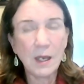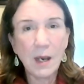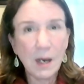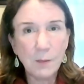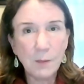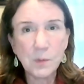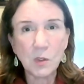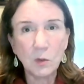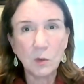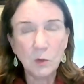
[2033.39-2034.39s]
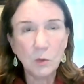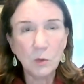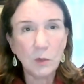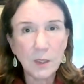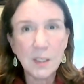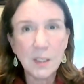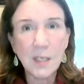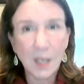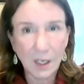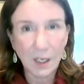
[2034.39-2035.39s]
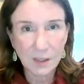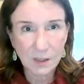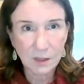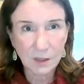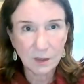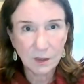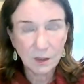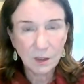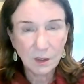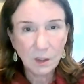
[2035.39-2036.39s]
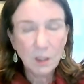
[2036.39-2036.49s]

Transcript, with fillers: absolutely not mm.